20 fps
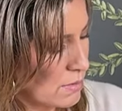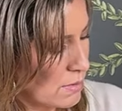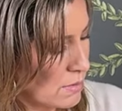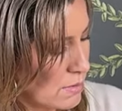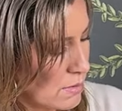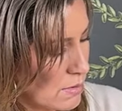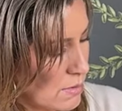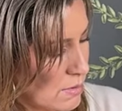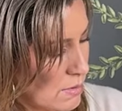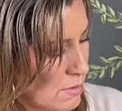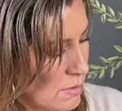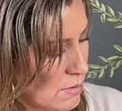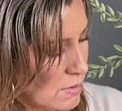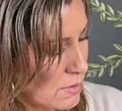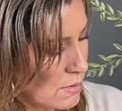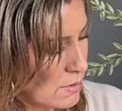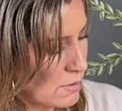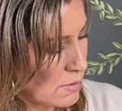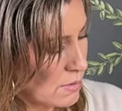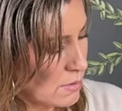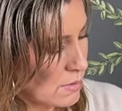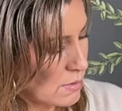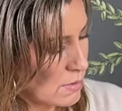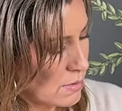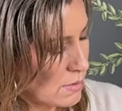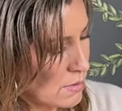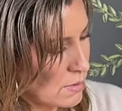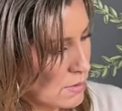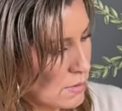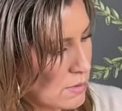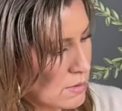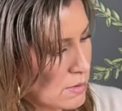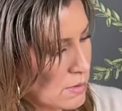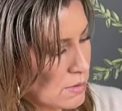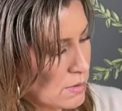(no one is talking)